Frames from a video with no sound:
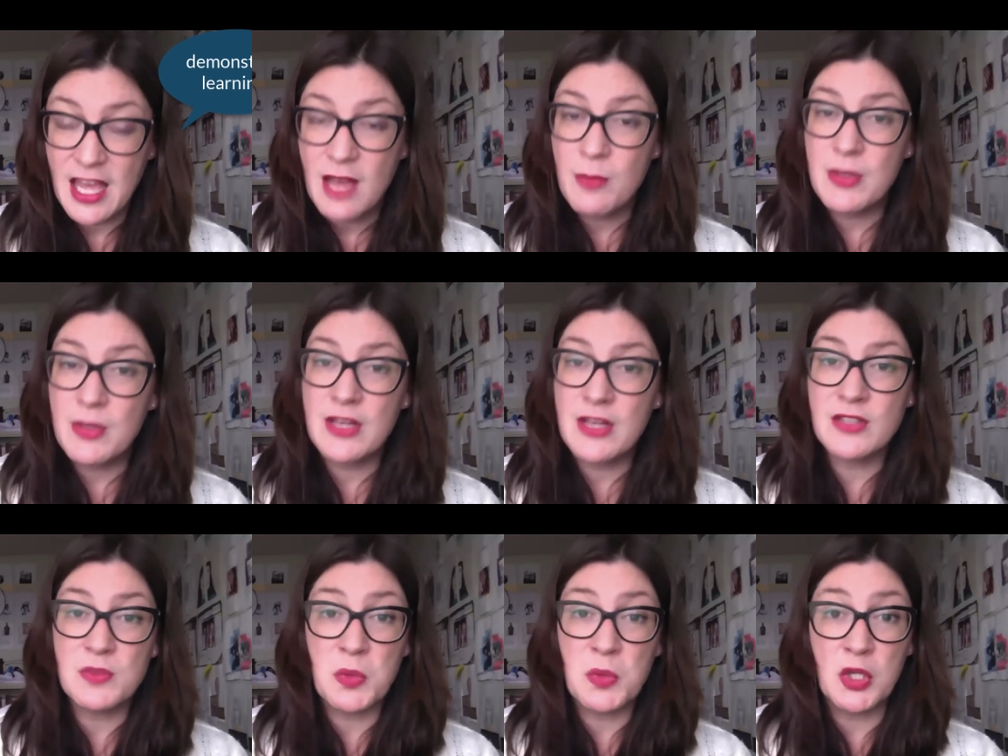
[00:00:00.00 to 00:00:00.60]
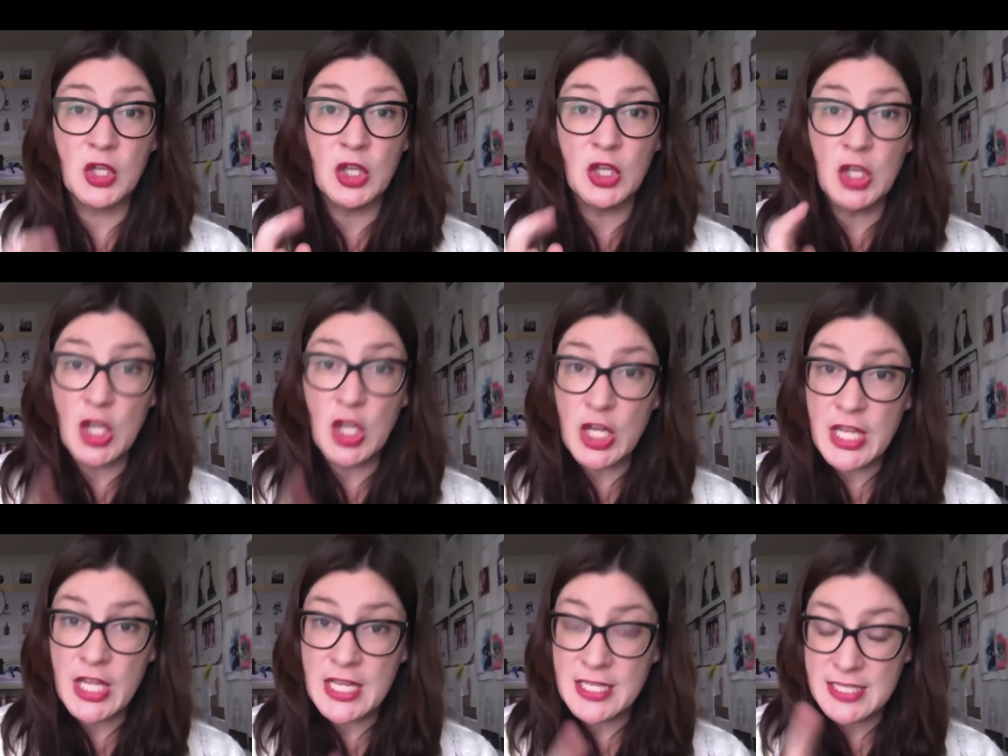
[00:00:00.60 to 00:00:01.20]
because we're
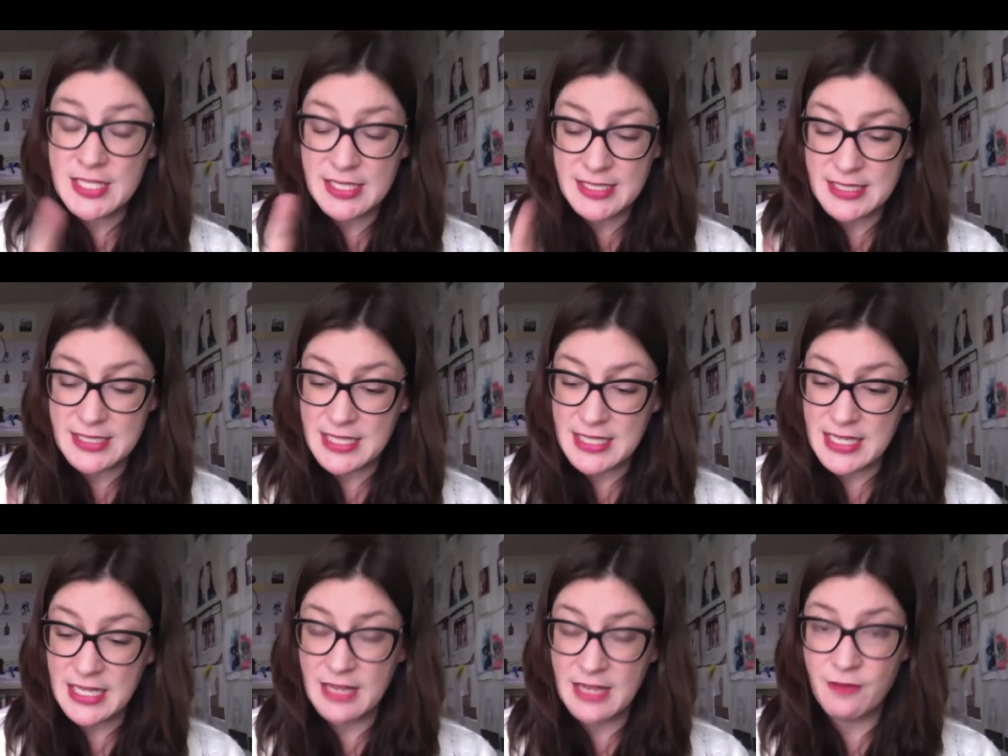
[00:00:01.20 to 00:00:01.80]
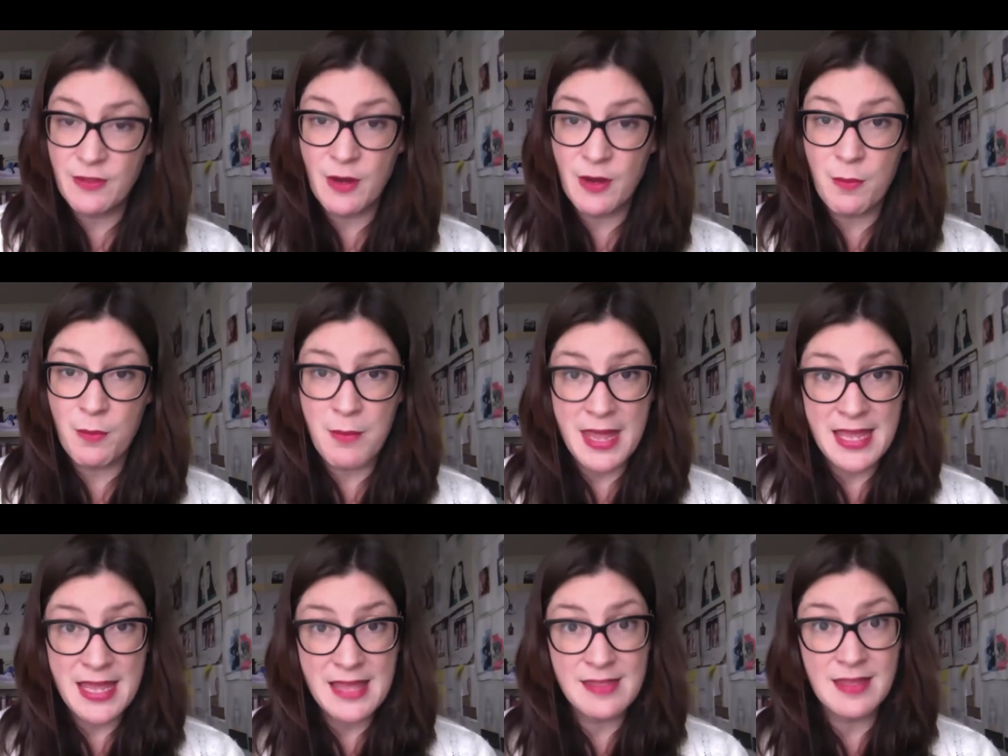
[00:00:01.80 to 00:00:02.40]
looking to see if they're
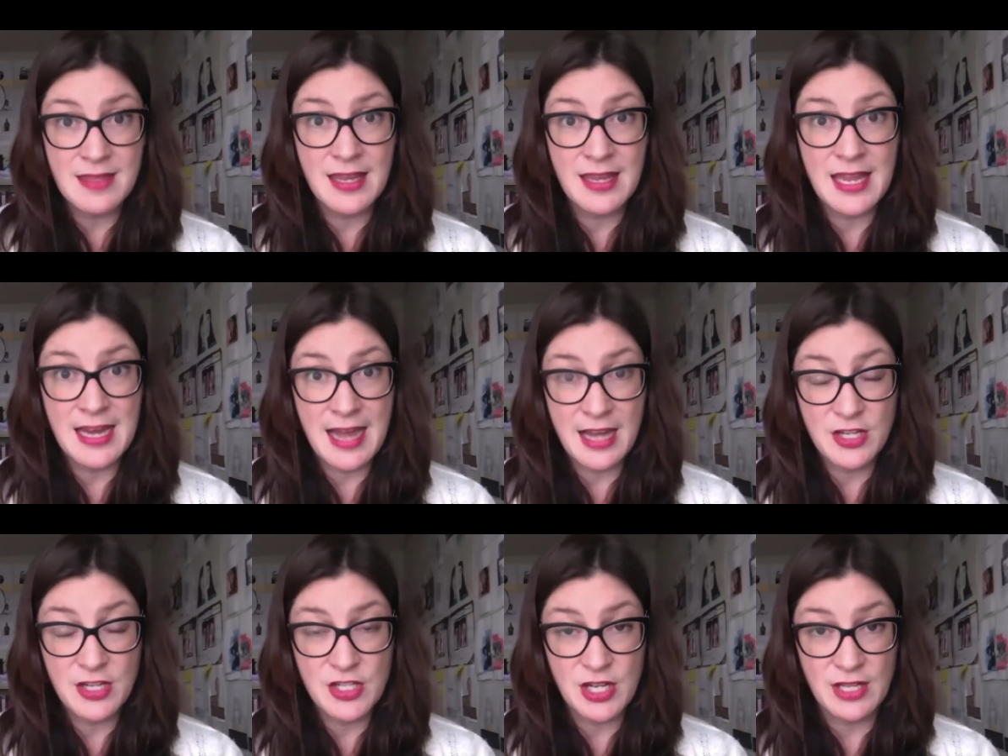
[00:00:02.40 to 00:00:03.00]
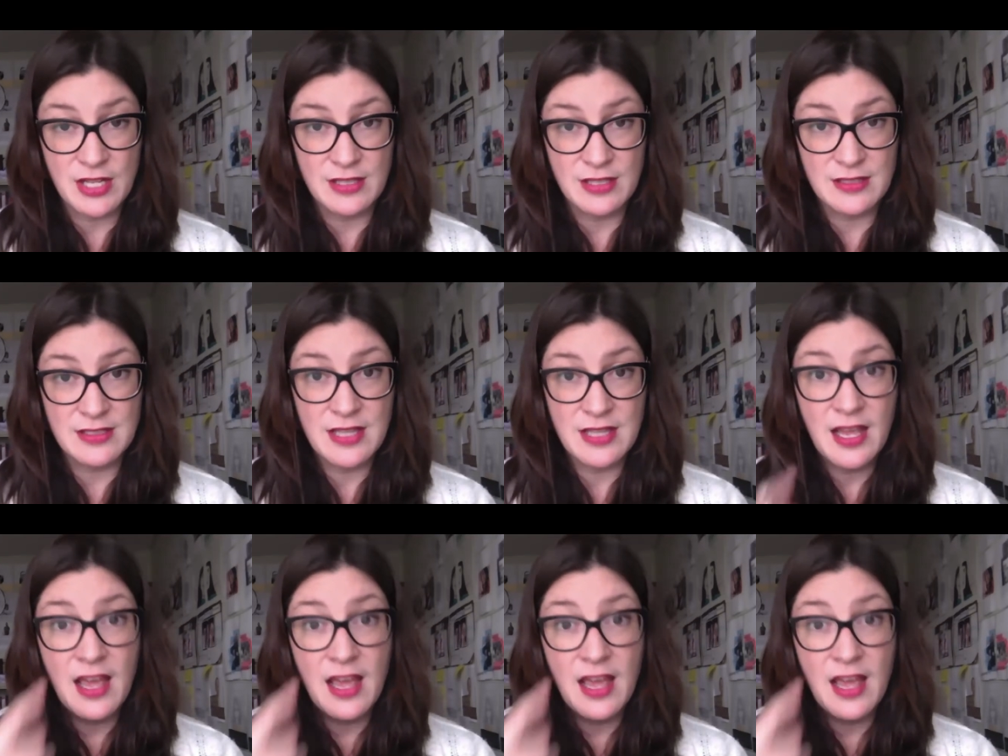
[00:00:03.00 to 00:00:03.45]
making the connections